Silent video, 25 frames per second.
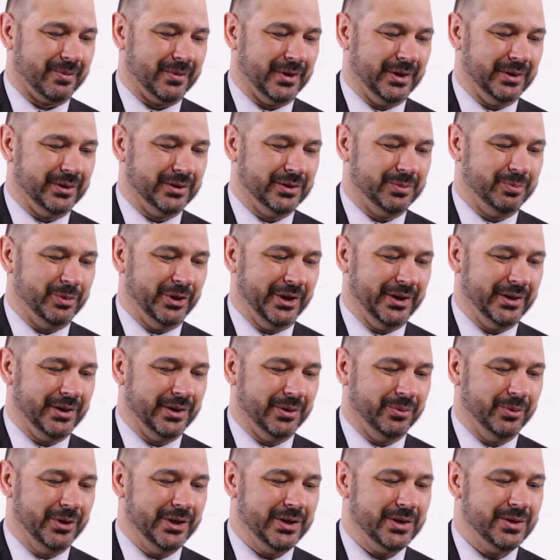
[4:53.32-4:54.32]
explained that
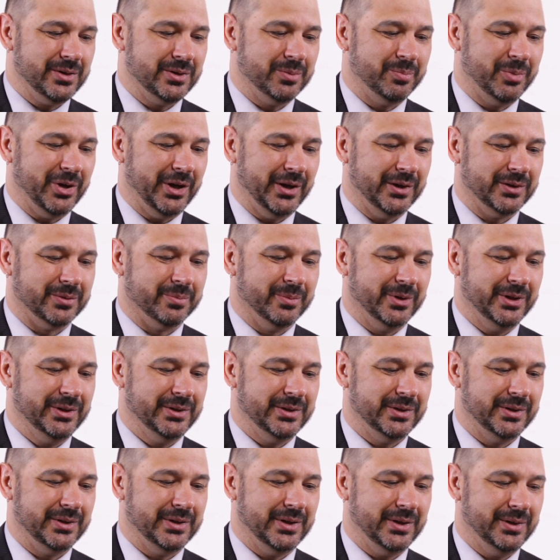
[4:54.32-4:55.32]
we need to pay as much
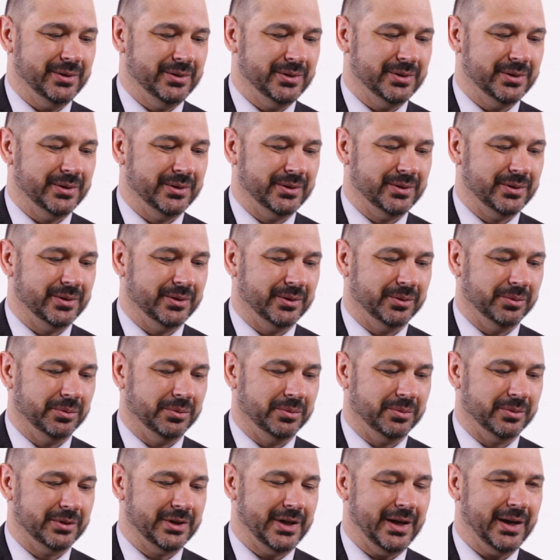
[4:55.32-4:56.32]
attention to
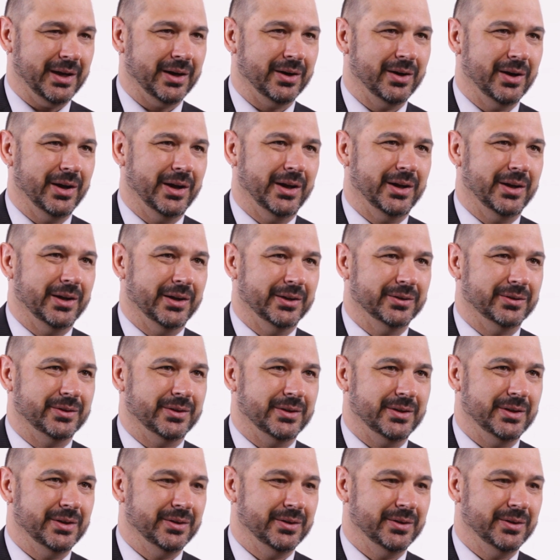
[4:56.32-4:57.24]
techne as